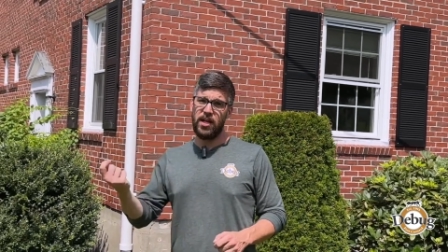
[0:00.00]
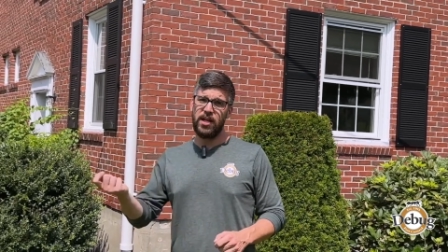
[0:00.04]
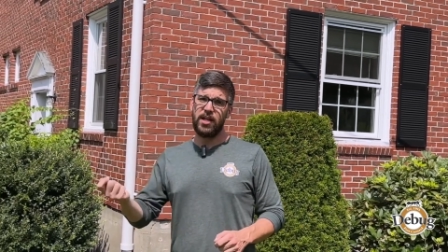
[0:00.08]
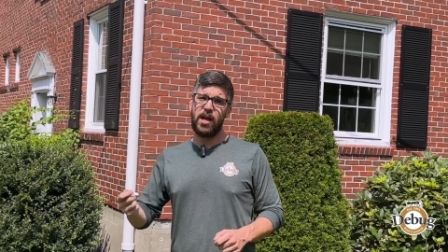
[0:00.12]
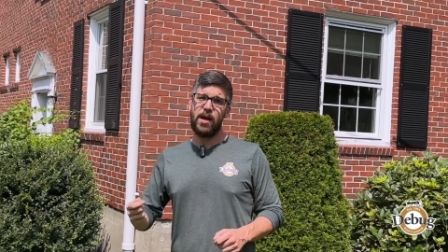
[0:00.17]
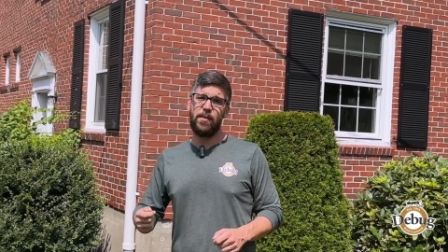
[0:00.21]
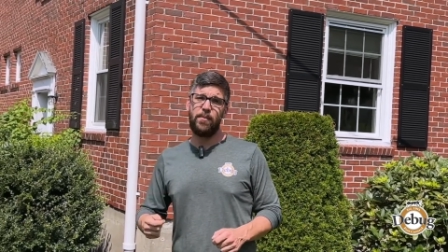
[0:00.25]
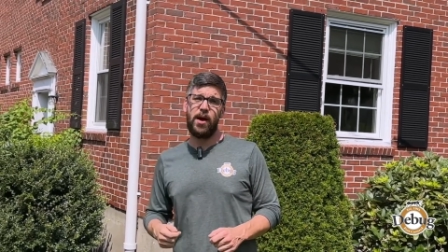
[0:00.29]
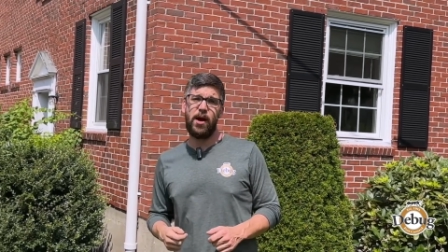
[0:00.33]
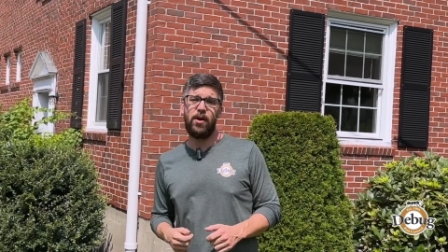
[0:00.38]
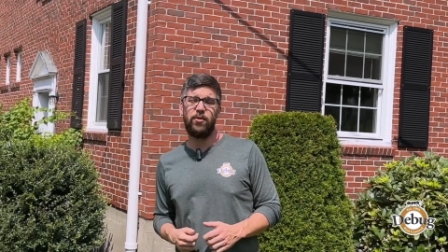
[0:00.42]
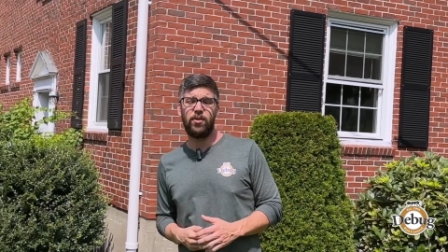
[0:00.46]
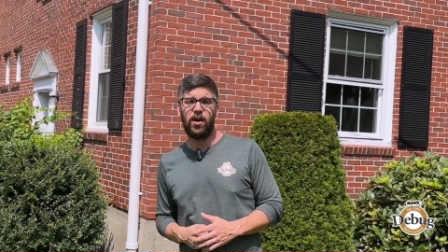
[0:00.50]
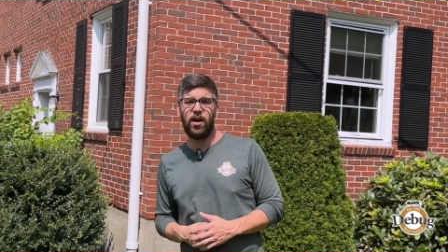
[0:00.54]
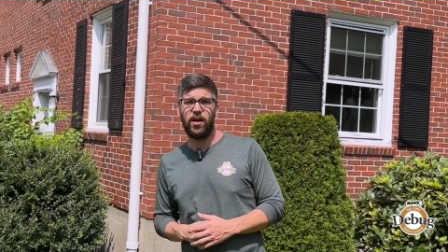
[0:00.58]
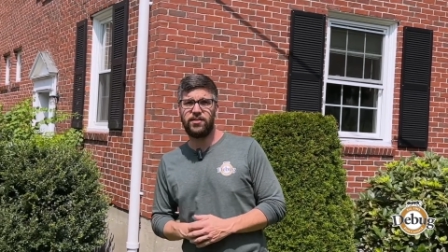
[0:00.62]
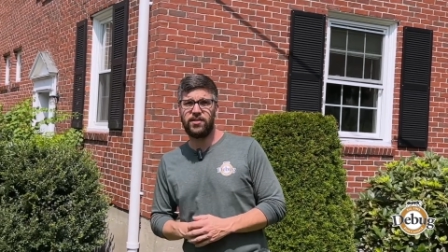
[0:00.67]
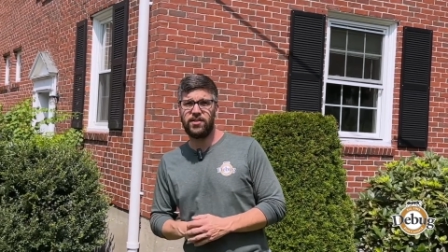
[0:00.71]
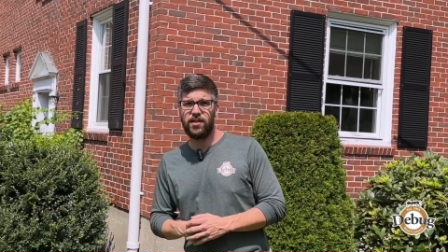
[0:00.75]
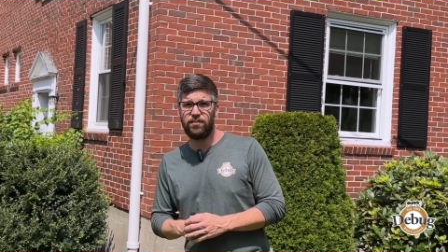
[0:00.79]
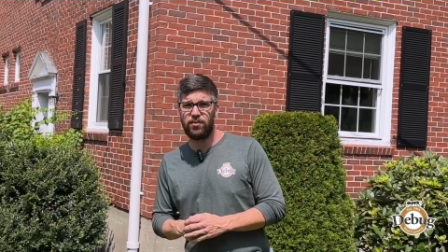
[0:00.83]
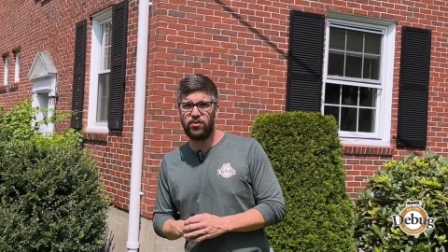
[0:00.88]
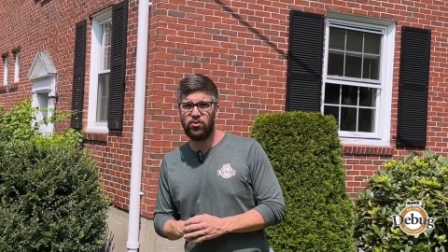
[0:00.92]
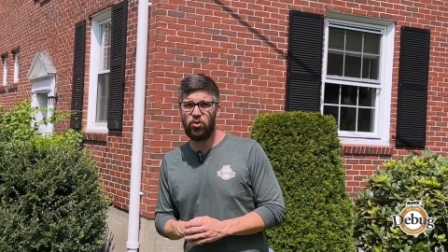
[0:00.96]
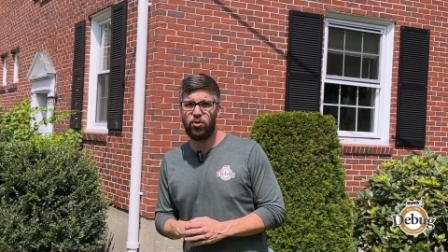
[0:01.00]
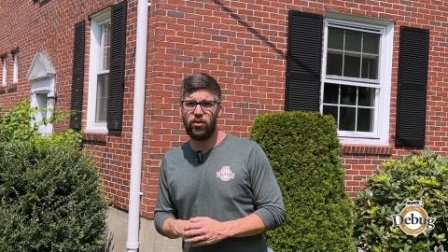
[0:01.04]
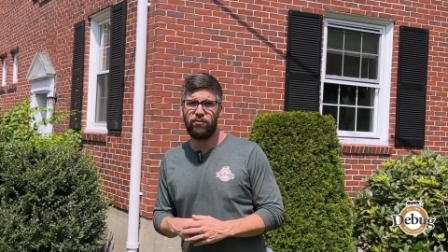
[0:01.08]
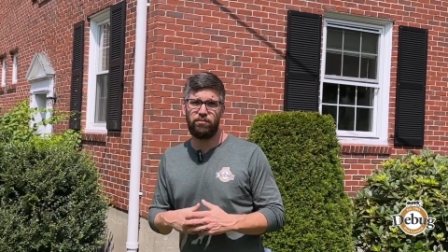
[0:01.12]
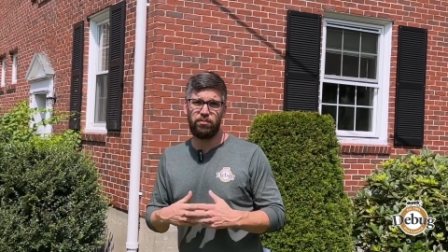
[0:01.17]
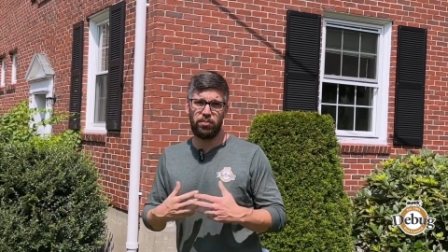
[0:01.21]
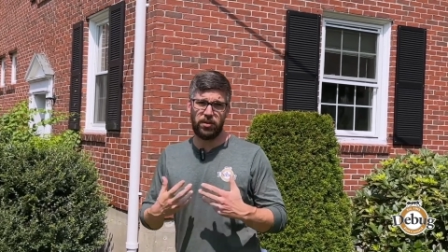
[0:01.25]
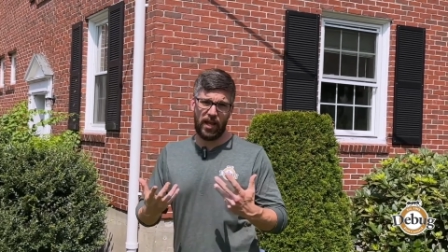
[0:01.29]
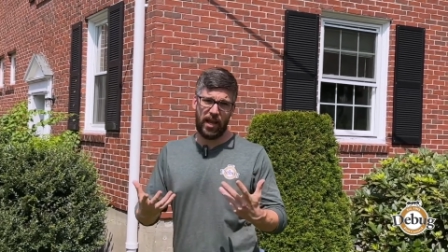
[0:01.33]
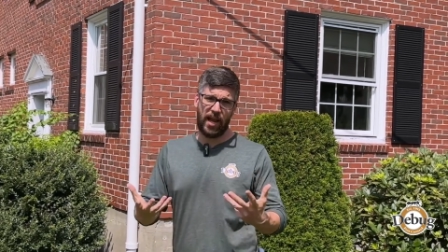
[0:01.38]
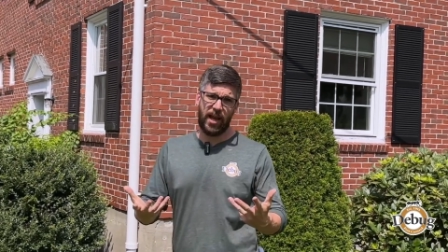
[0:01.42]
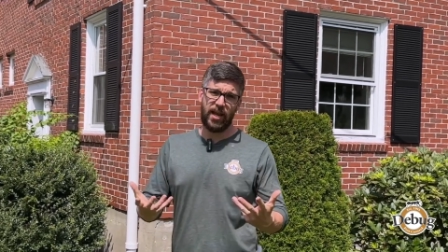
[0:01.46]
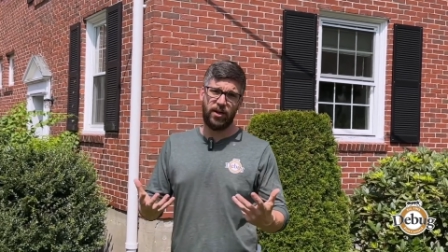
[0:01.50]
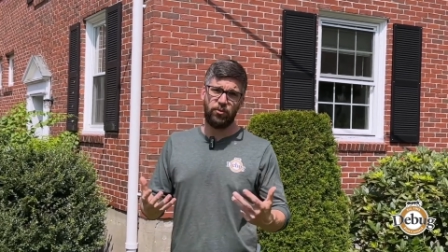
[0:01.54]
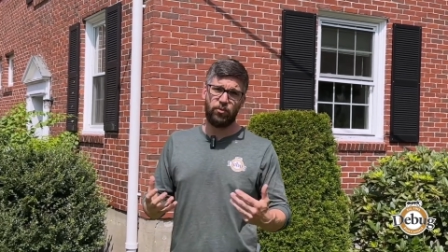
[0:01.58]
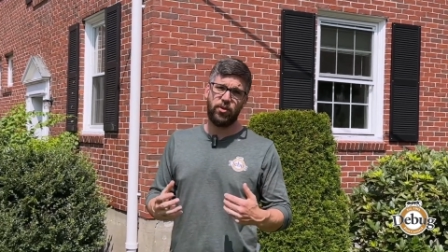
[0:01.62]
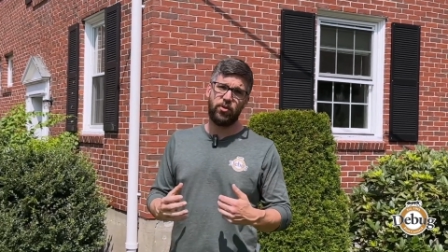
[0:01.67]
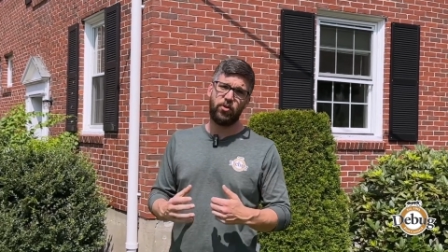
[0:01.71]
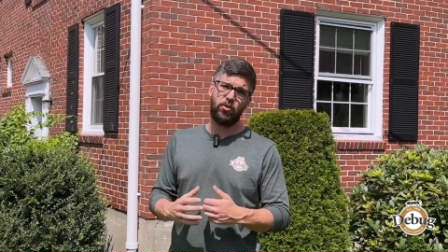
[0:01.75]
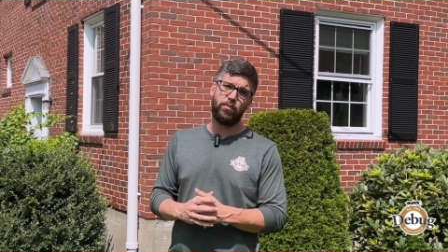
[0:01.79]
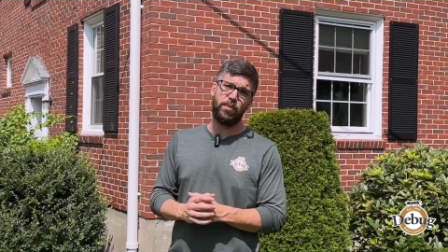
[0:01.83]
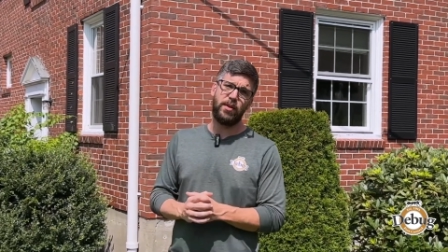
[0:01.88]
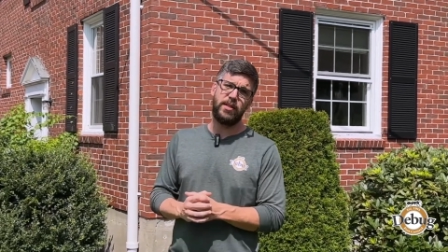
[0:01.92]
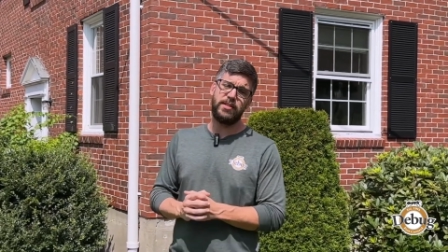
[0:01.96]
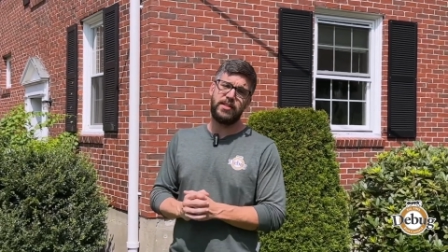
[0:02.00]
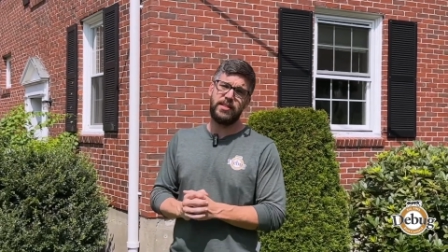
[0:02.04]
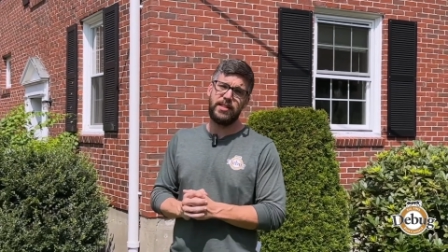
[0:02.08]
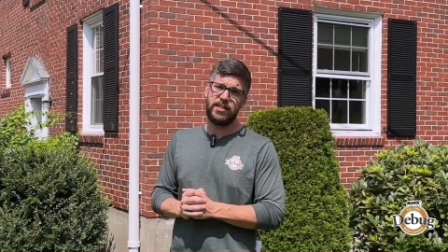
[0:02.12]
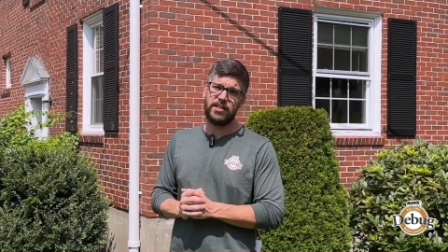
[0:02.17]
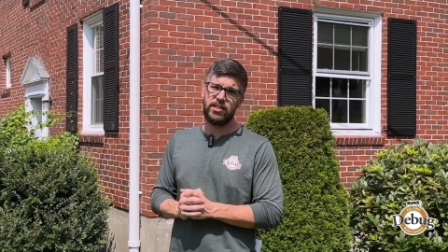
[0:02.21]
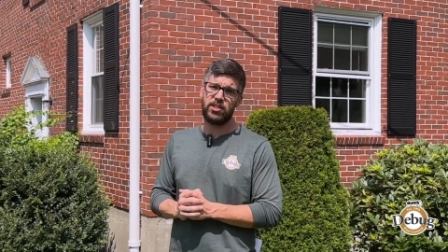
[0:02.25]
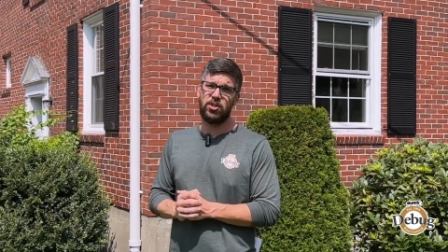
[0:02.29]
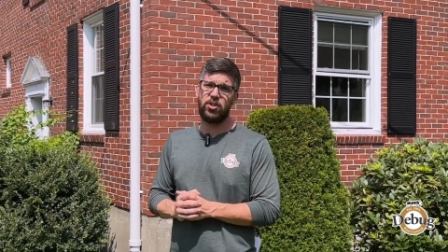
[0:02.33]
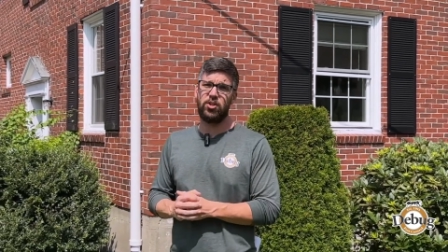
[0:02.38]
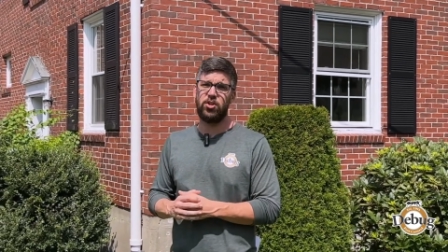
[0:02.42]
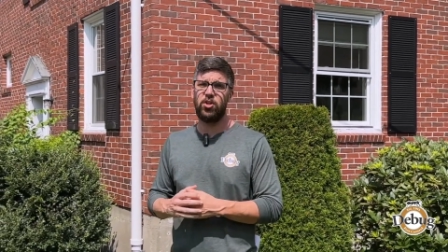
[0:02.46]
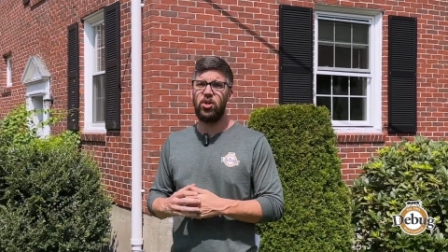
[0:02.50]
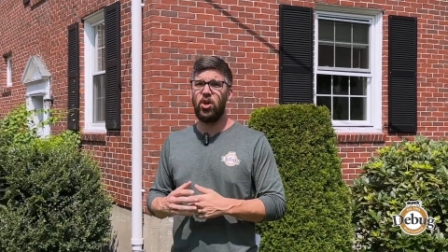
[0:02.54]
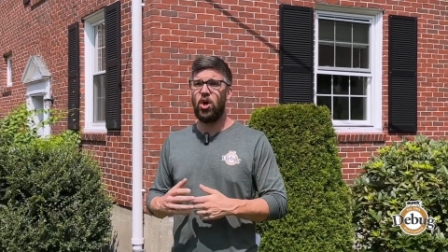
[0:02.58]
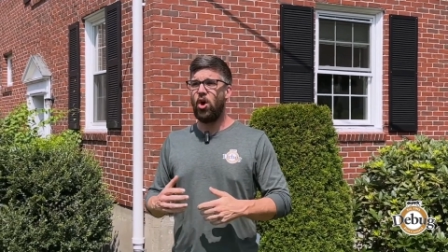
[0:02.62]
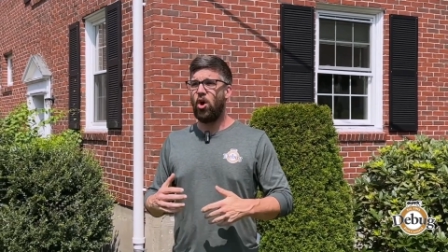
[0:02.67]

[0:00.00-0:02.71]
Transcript: come out on some sort of plan, whether it be seasonal